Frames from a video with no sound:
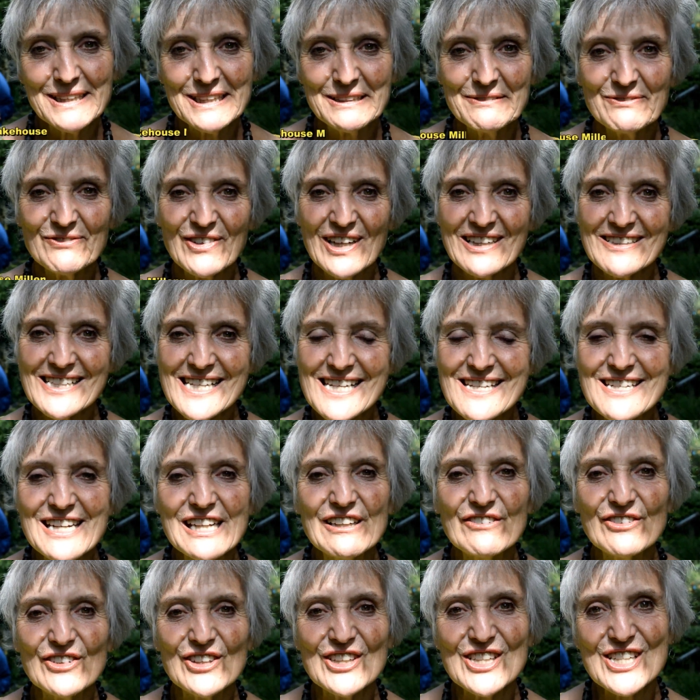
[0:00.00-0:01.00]
Val
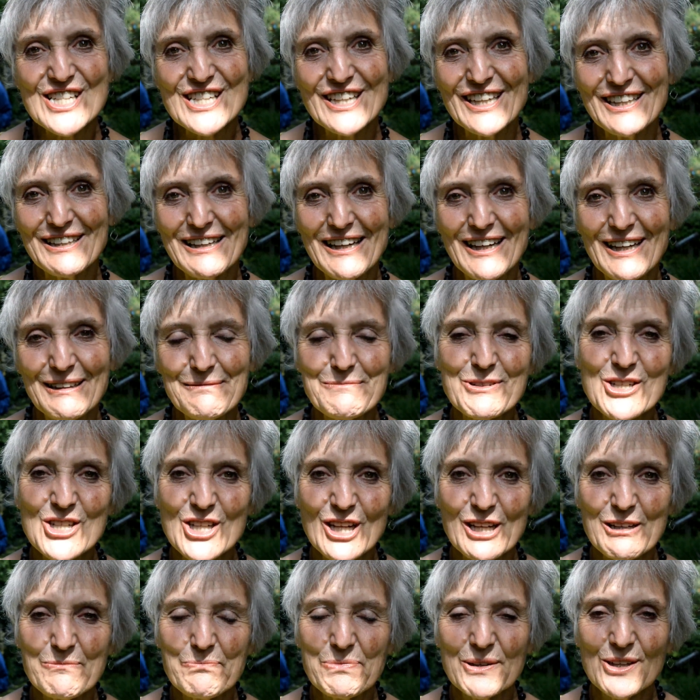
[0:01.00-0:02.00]
Stevens, and I'm
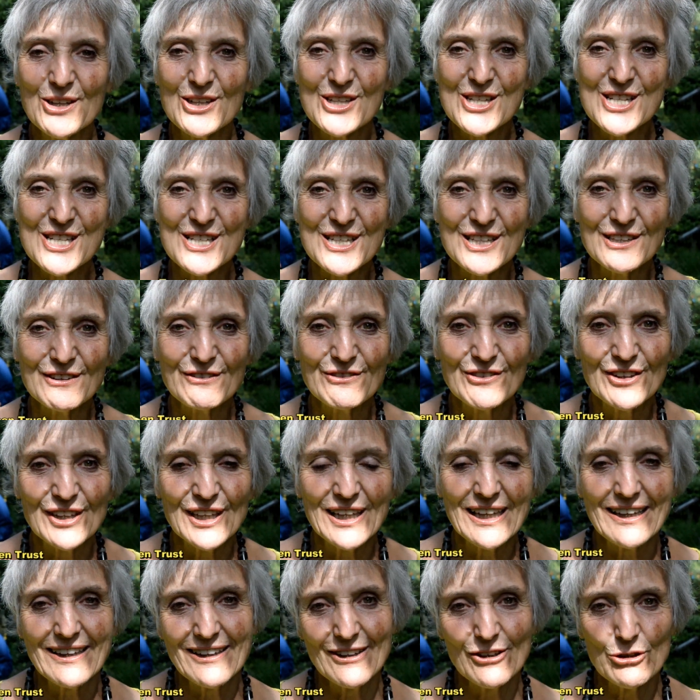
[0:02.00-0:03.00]
chairperson of the
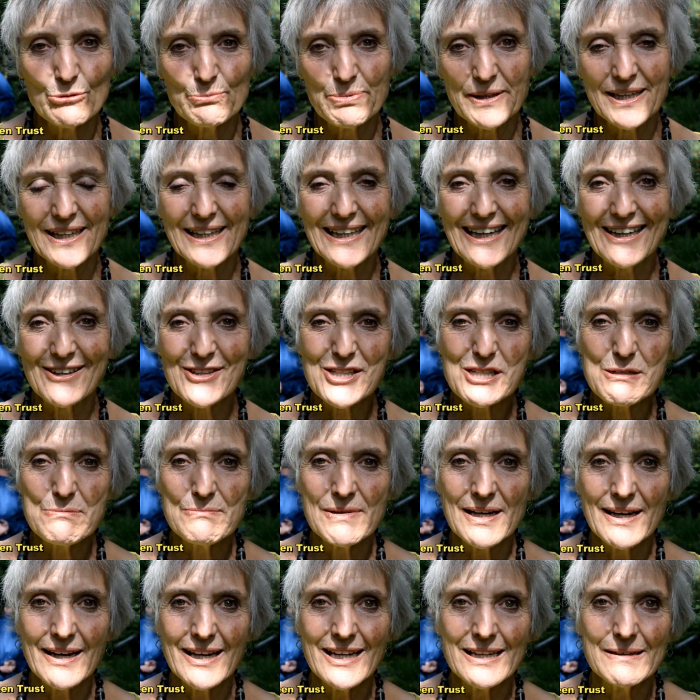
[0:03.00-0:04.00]
Old Bakehouse
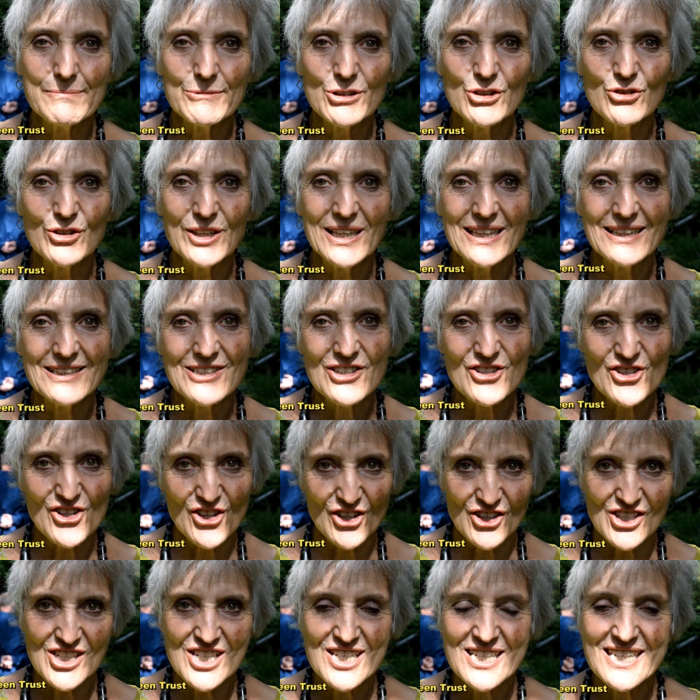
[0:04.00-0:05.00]
Millennium Green
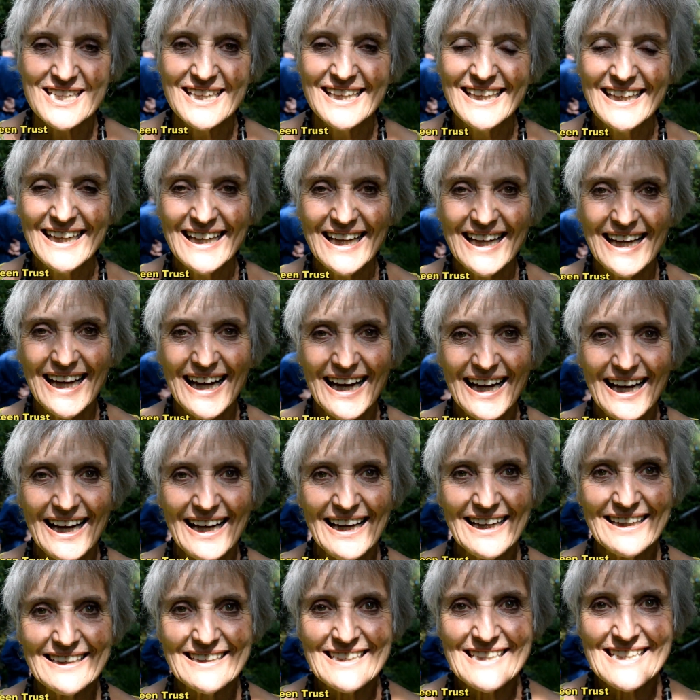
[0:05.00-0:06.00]
Trust,
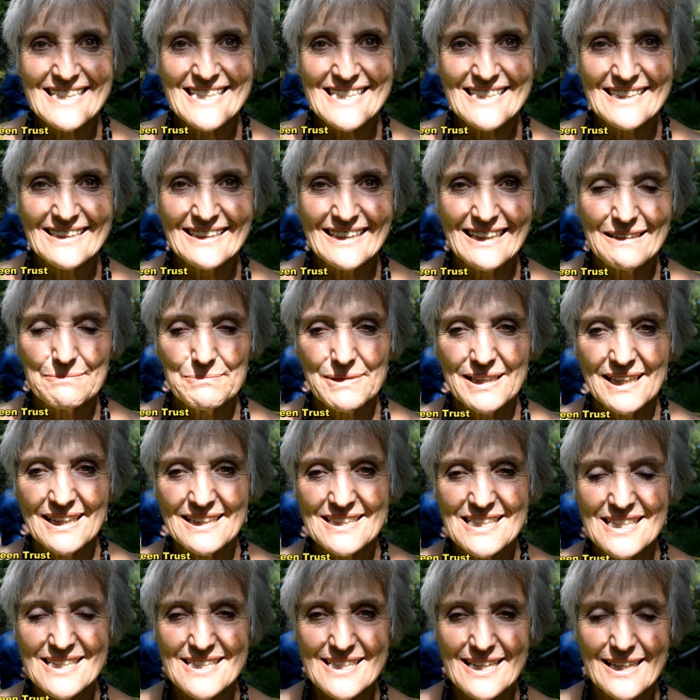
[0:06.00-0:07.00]
and I'm here
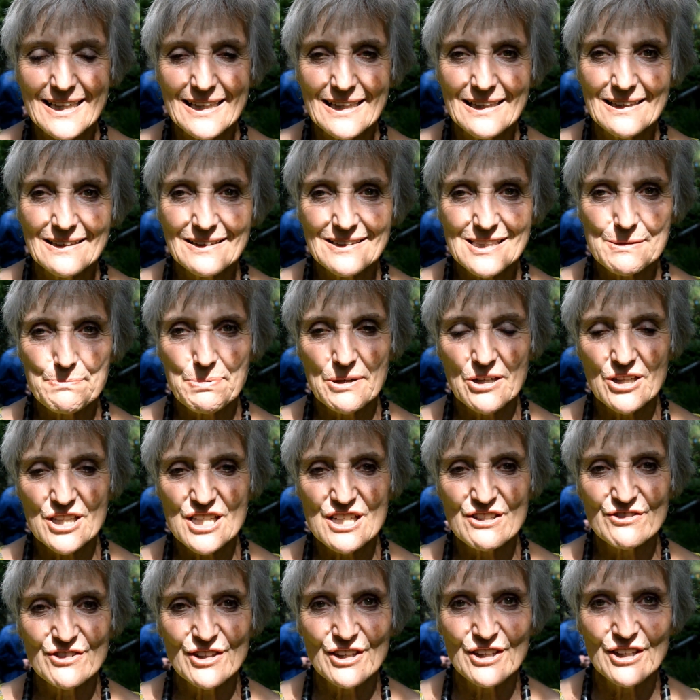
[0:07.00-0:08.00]
today as part
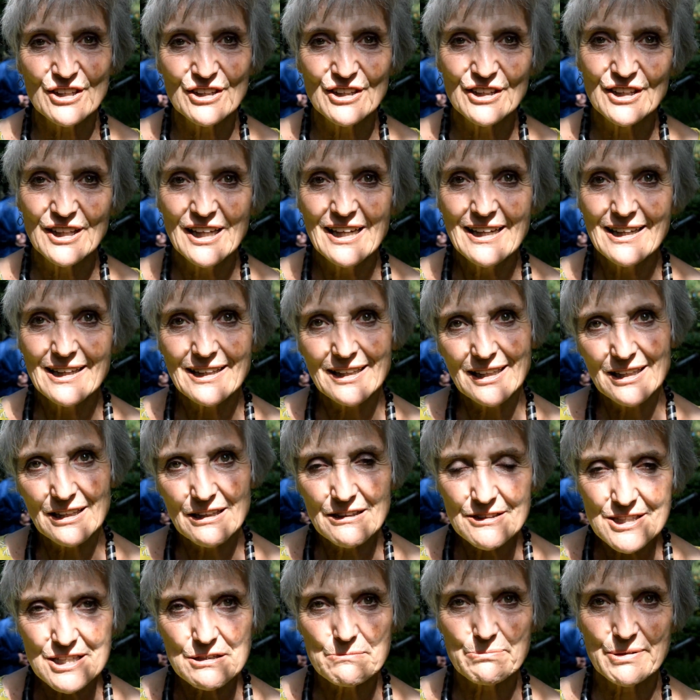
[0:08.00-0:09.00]
of our
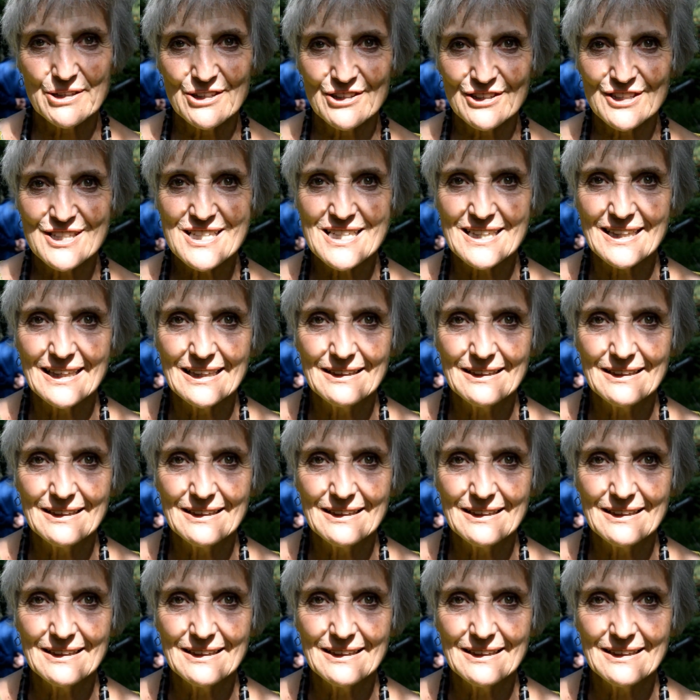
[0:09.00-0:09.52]
garden party.